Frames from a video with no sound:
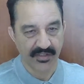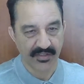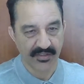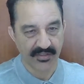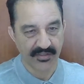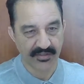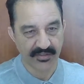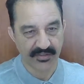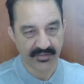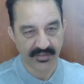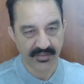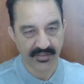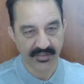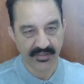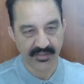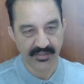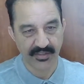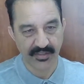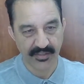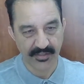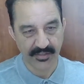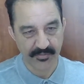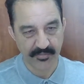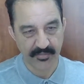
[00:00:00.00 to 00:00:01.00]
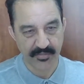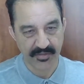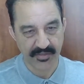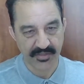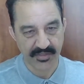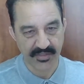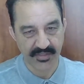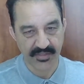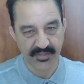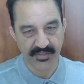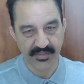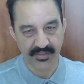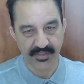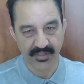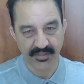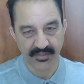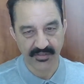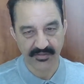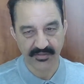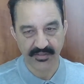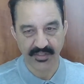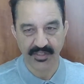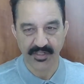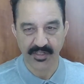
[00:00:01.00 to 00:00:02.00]
and SPC
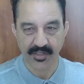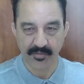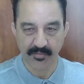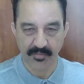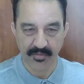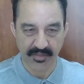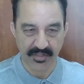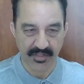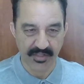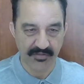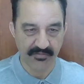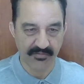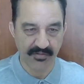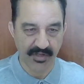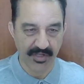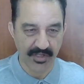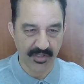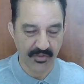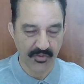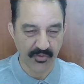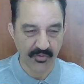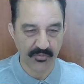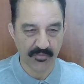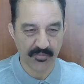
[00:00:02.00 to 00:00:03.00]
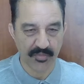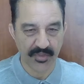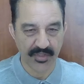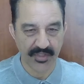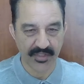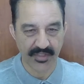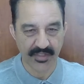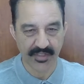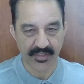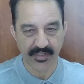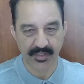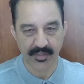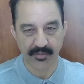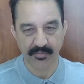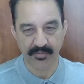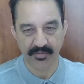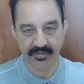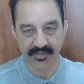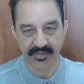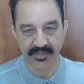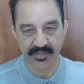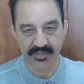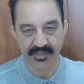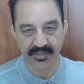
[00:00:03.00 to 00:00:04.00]
are the recommended value bearing
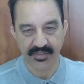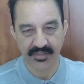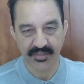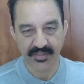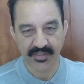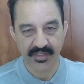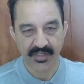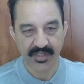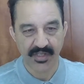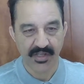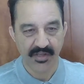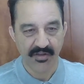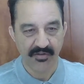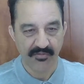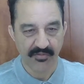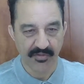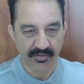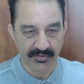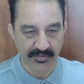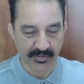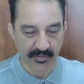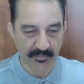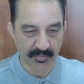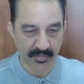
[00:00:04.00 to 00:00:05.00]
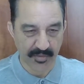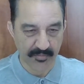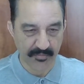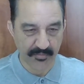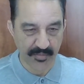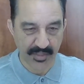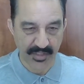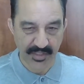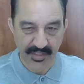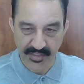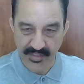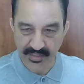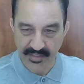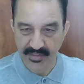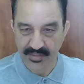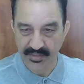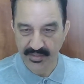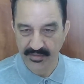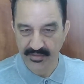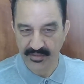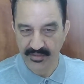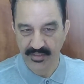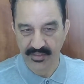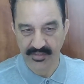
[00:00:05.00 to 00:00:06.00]
capacity for the preliminary
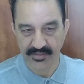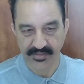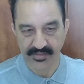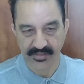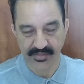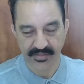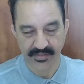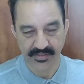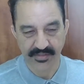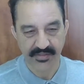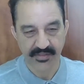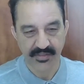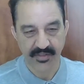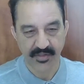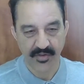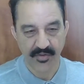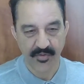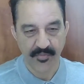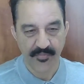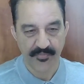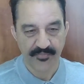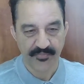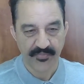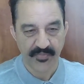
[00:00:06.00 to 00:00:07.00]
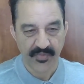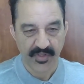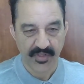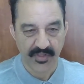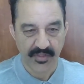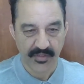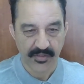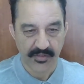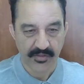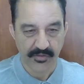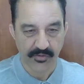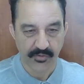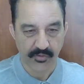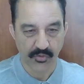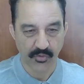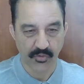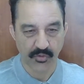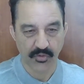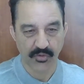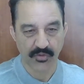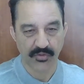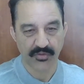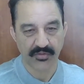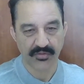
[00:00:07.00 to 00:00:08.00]
analysis.
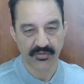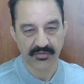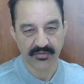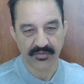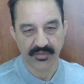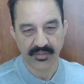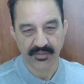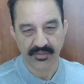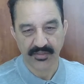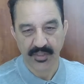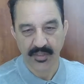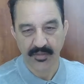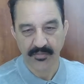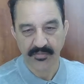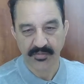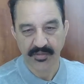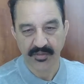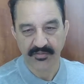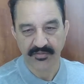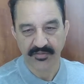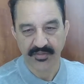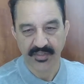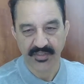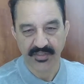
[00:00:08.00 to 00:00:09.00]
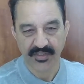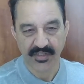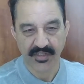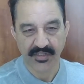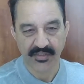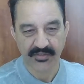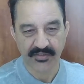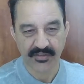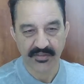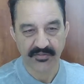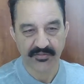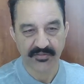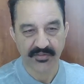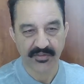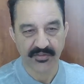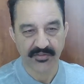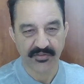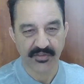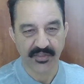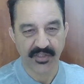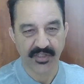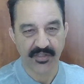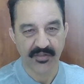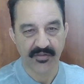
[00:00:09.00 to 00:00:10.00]
So the types of the rocks of the
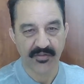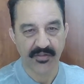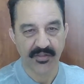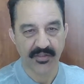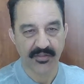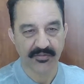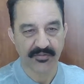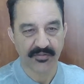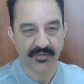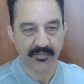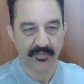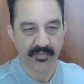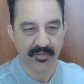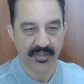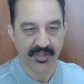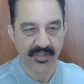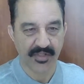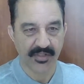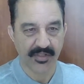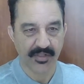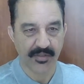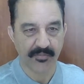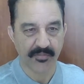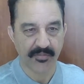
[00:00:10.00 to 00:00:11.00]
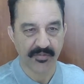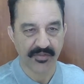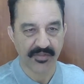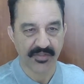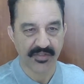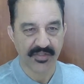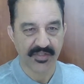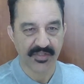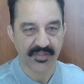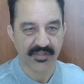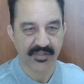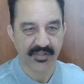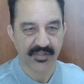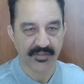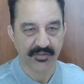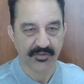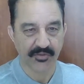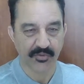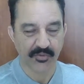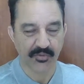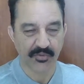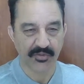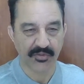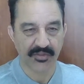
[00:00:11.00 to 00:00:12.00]
soil of the bearing capacity
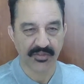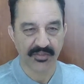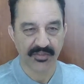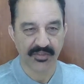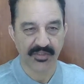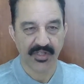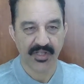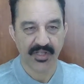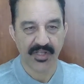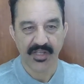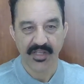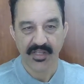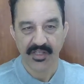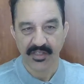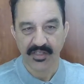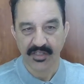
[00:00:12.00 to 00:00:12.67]
also in